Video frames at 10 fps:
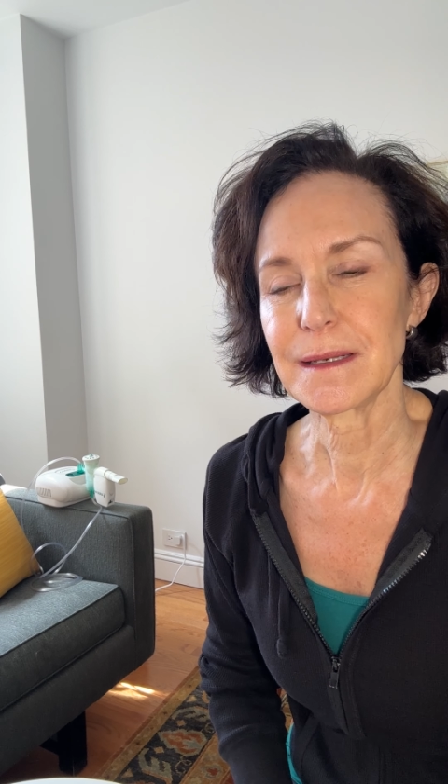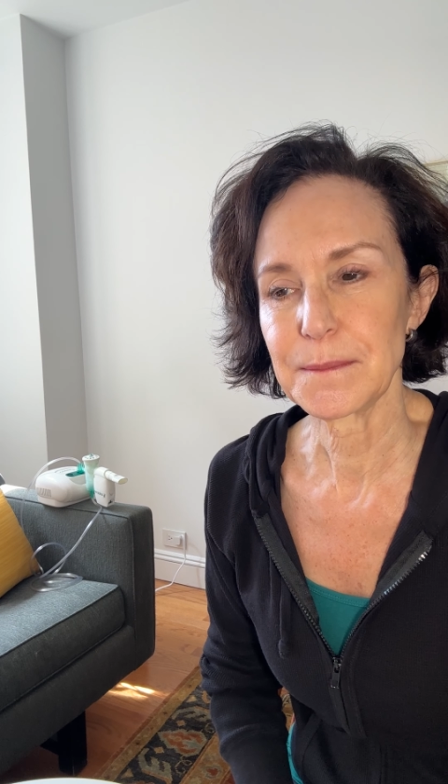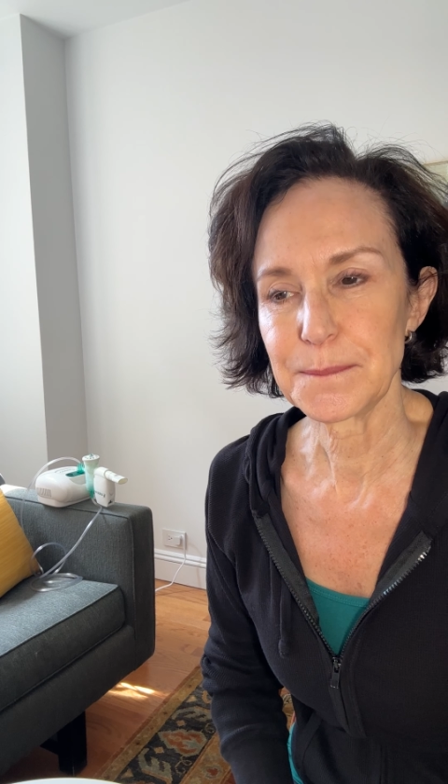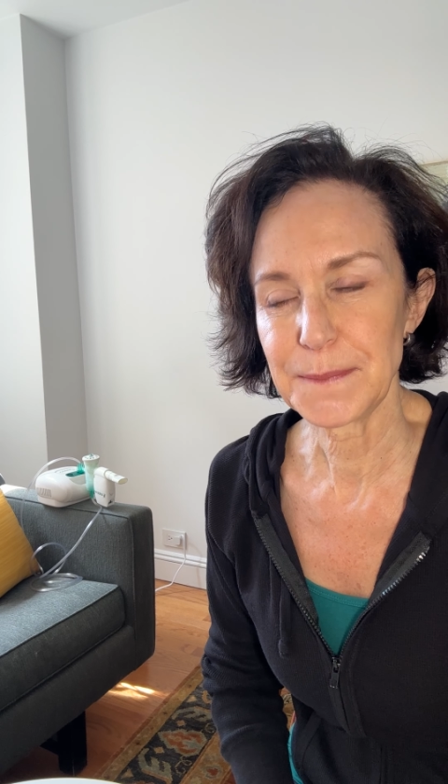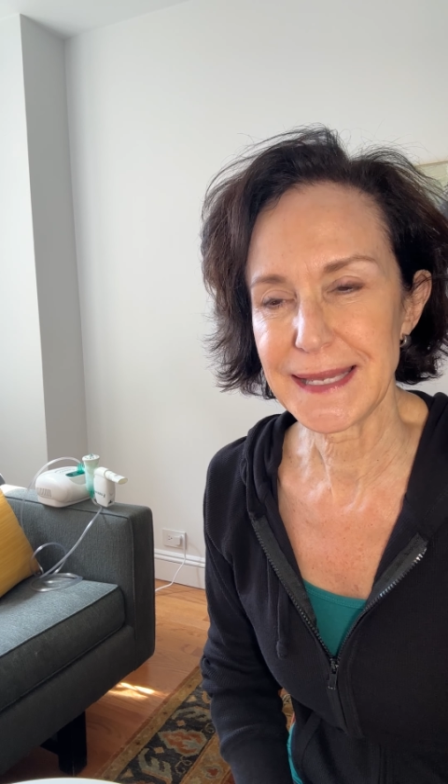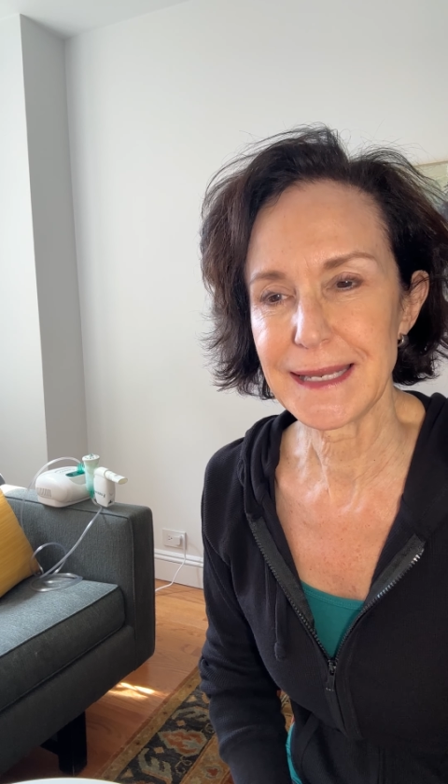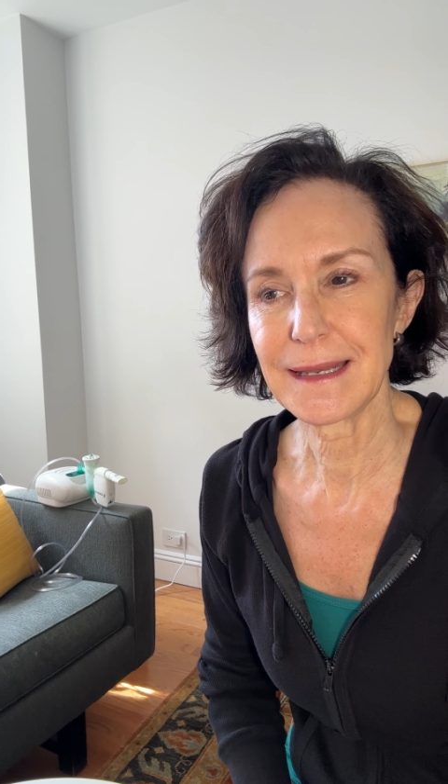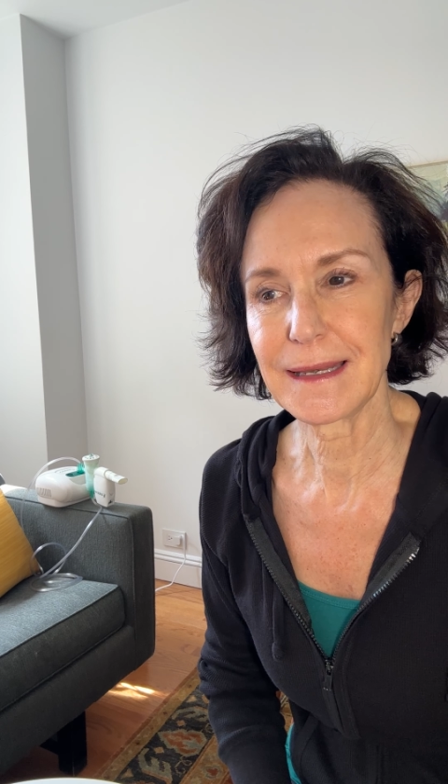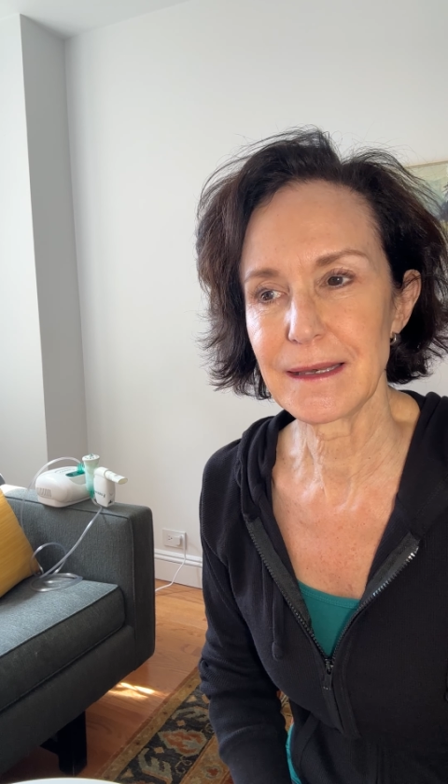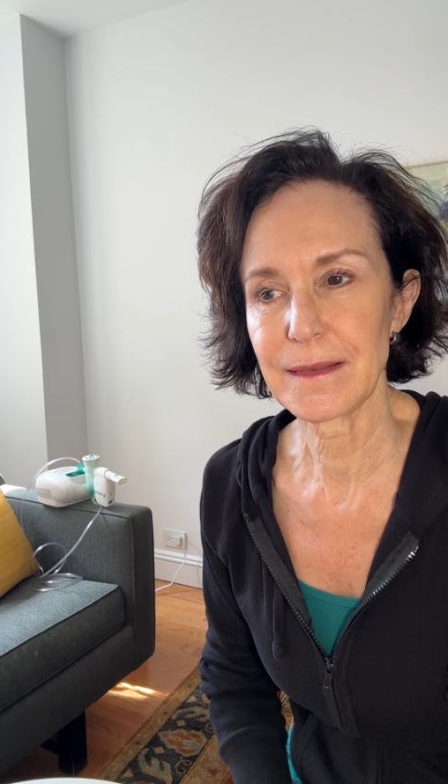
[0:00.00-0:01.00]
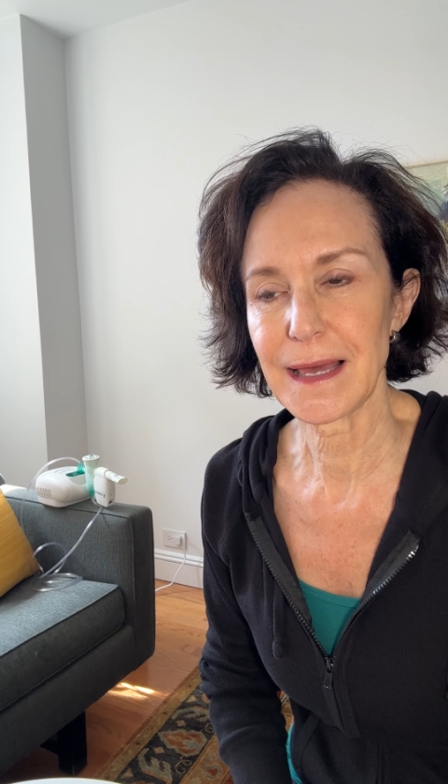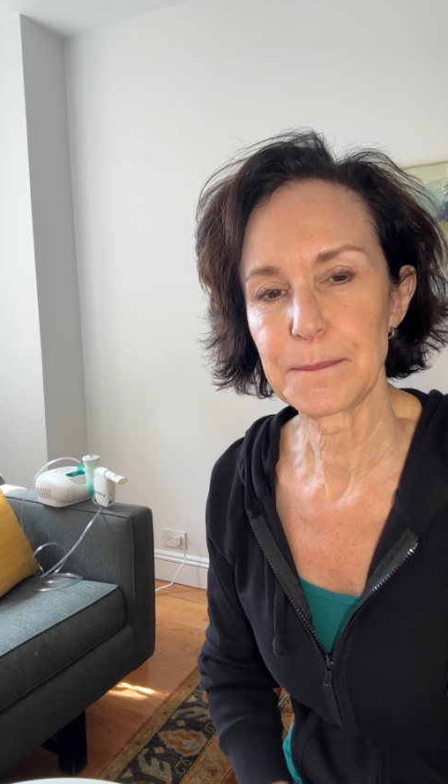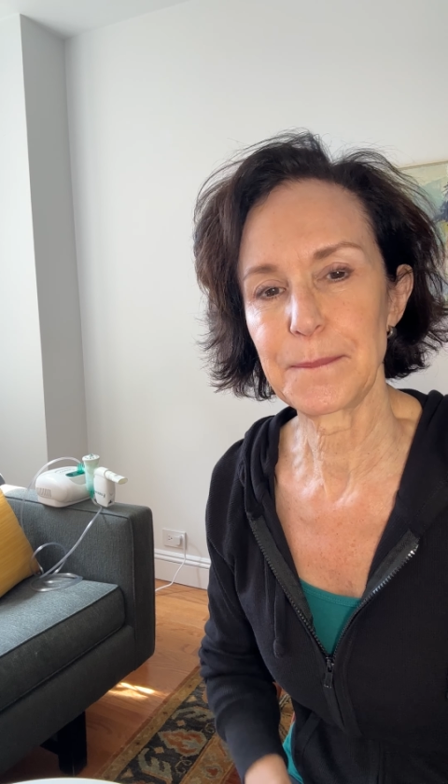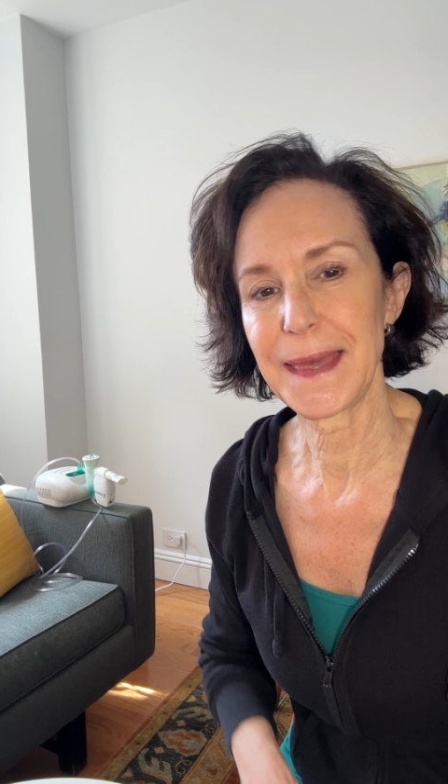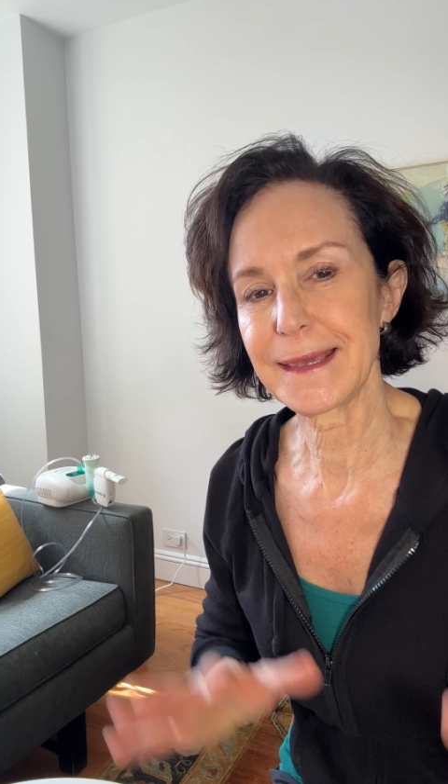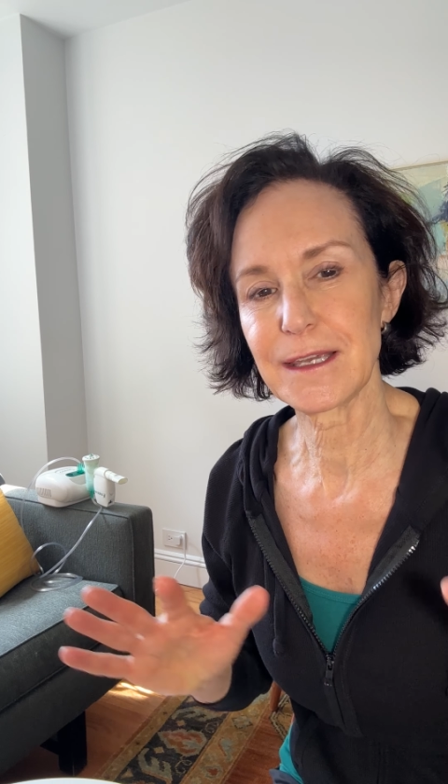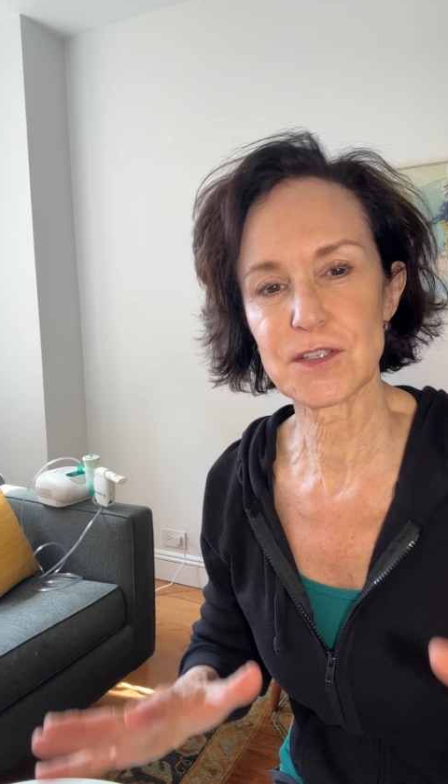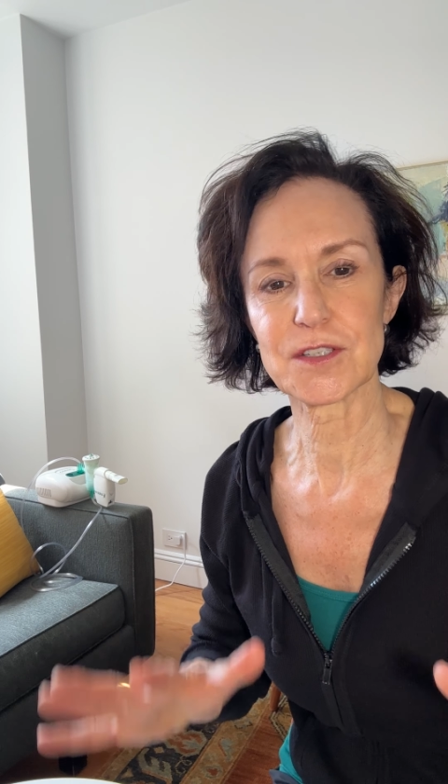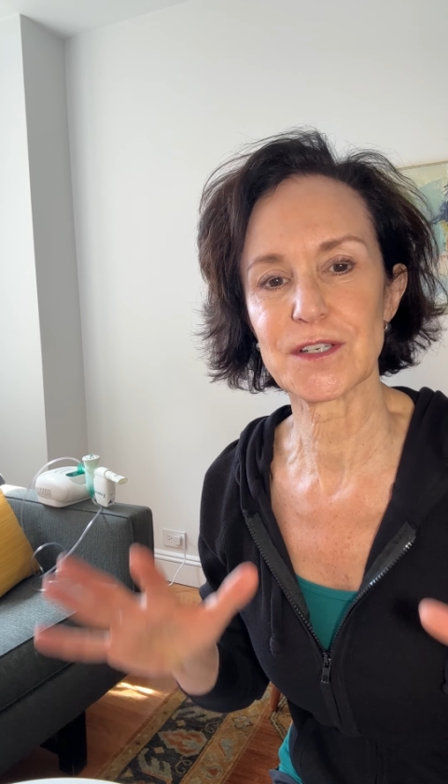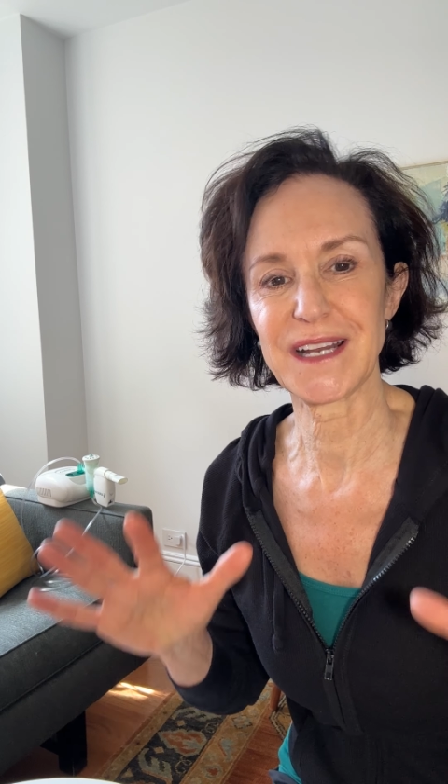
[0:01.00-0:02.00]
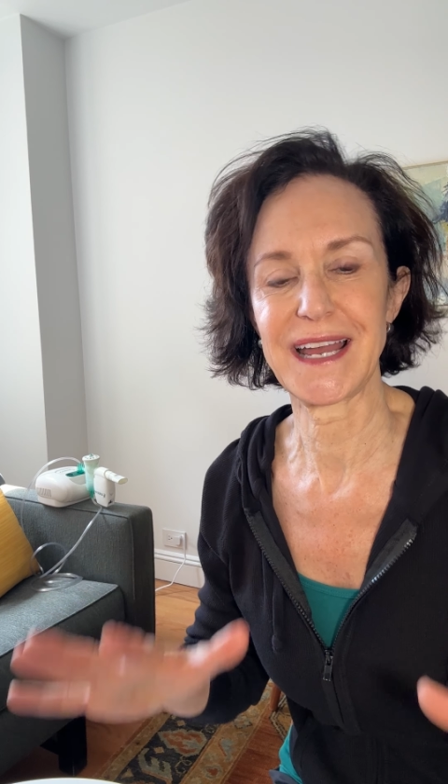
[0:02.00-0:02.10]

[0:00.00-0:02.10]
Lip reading: mean that making sure